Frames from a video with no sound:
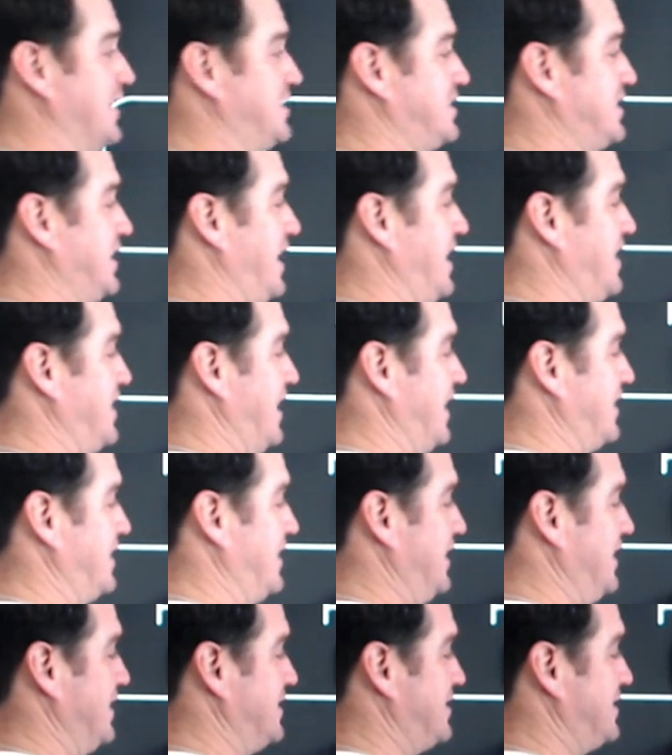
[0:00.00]
Let's say
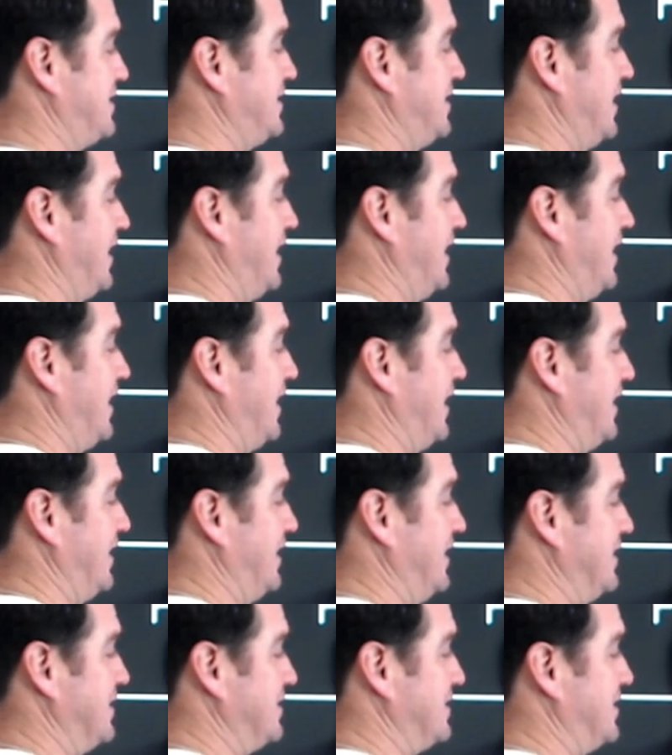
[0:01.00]
that this
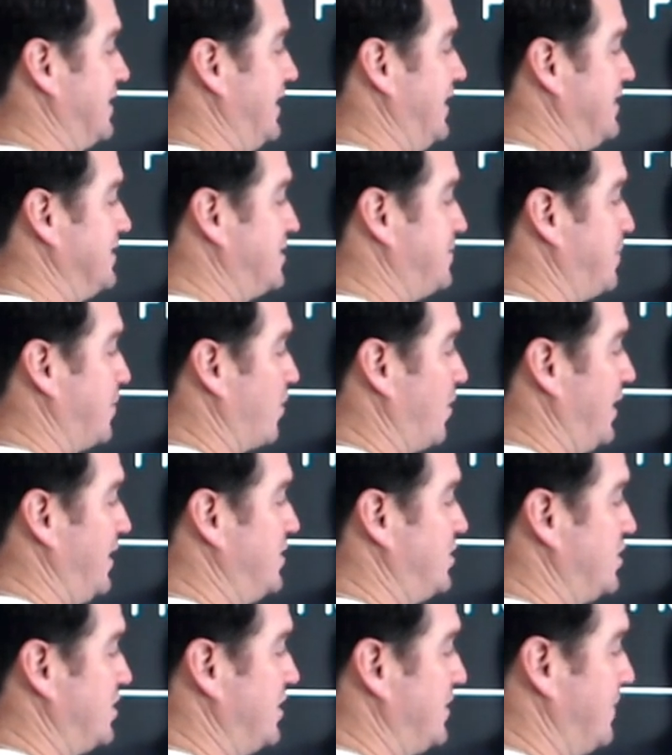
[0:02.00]
is
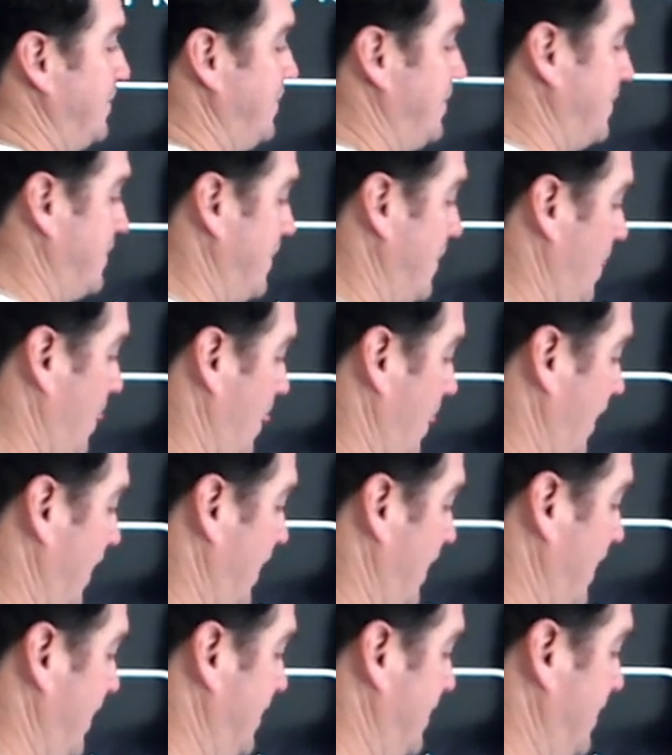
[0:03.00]
inspiration
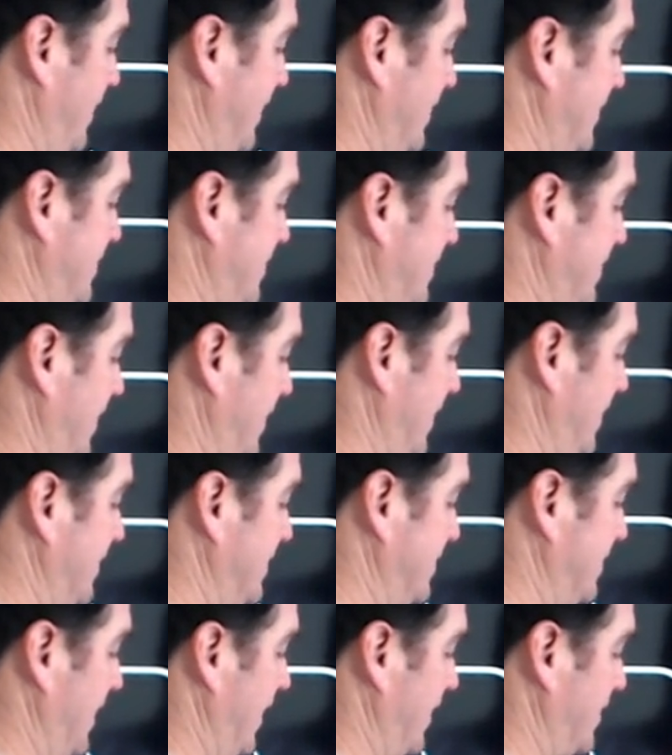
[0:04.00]
and this
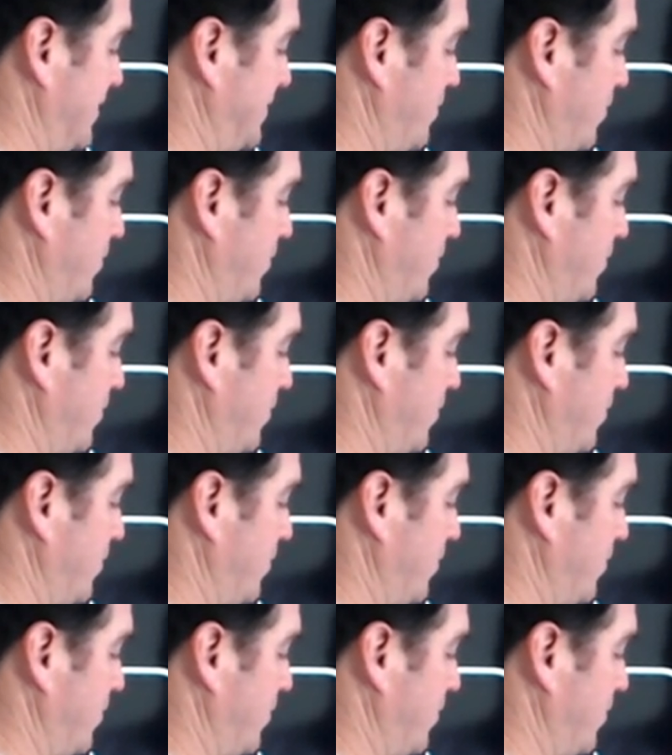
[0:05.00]
is